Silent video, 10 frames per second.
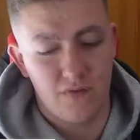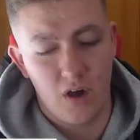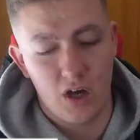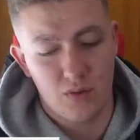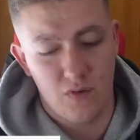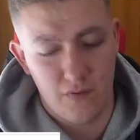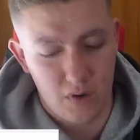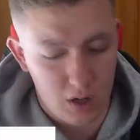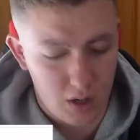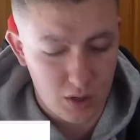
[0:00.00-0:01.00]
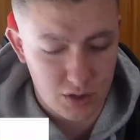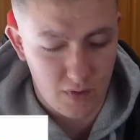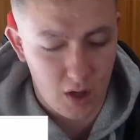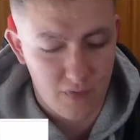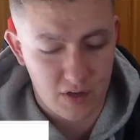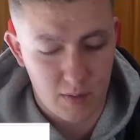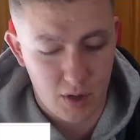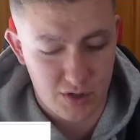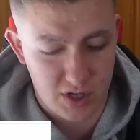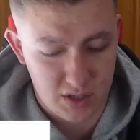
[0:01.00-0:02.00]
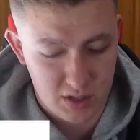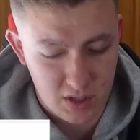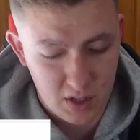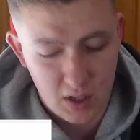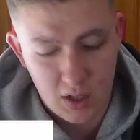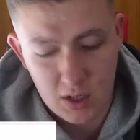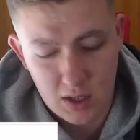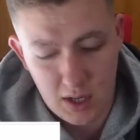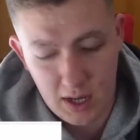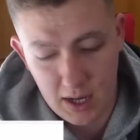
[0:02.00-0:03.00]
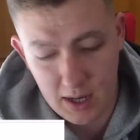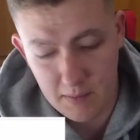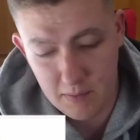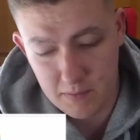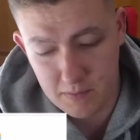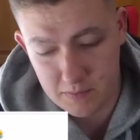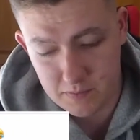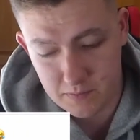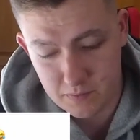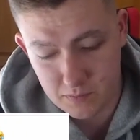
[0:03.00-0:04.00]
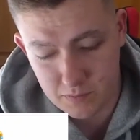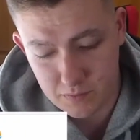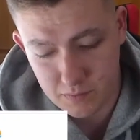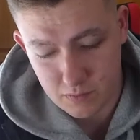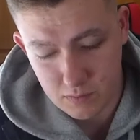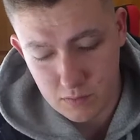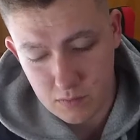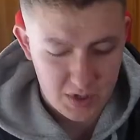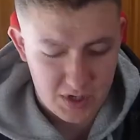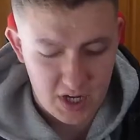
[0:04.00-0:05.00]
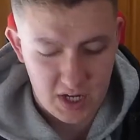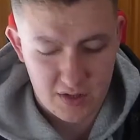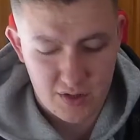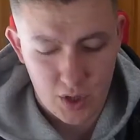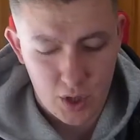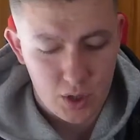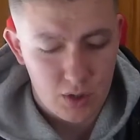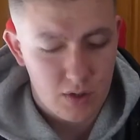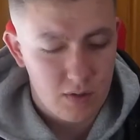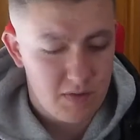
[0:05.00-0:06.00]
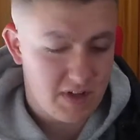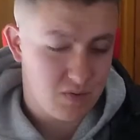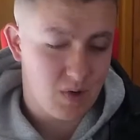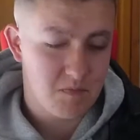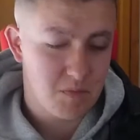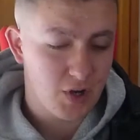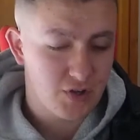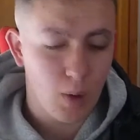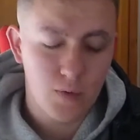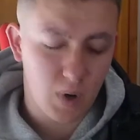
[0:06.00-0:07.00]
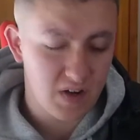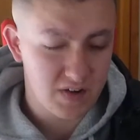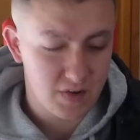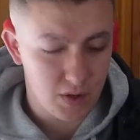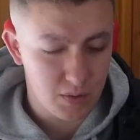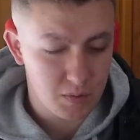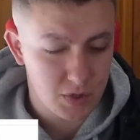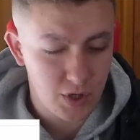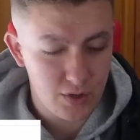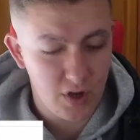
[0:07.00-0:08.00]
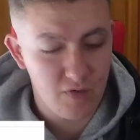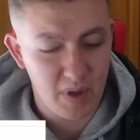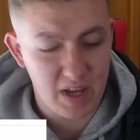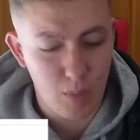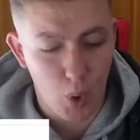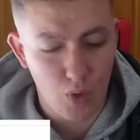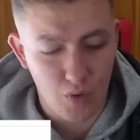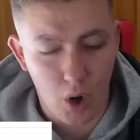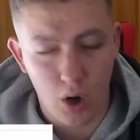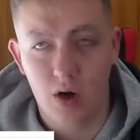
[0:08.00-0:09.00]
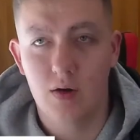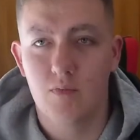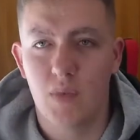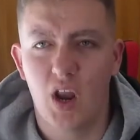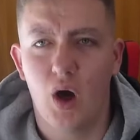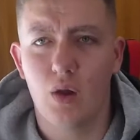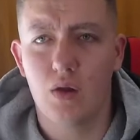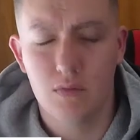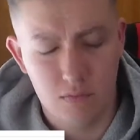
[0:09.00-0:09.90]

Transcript: first with loads of, laughing emojis. Um, which is this one by Tom22. Couldn't have been more wrong, lol.